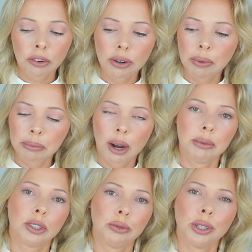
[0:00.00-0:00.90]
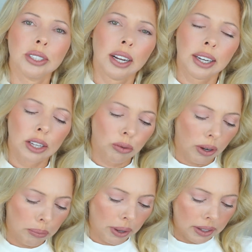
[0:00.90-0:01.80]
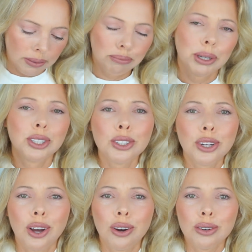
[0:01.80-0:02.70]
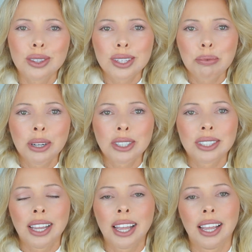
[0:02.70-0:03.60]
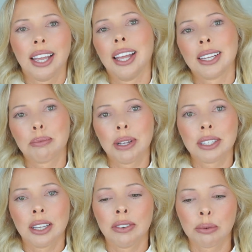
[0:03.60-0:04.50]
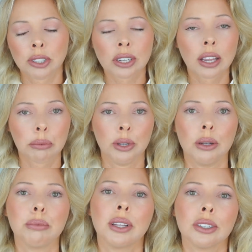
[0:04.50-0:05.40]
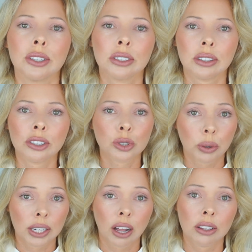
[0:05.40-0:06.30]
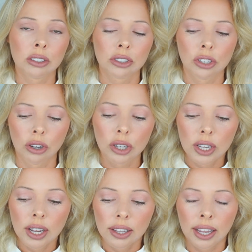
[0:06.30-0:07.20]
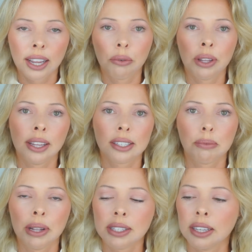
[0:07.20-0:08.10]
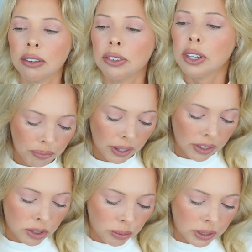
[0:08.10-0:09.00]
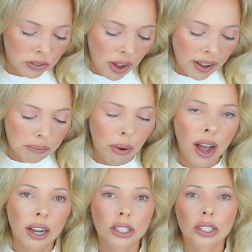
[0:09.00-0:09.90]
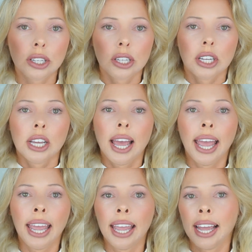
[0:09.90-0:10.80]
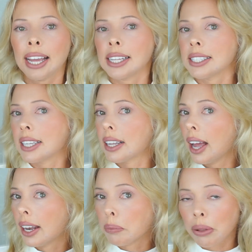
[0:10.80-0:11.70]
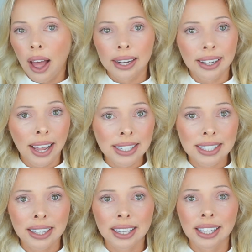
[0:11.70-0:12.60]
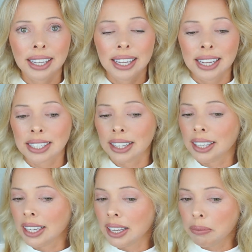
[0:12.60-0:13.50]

I don't remember how much the Real Techniques one, but you know, the sponges, they can get expensive, especially like beauty blenders, they're $20, so they get really expensive. This one was $5, and it applied nicely, easily.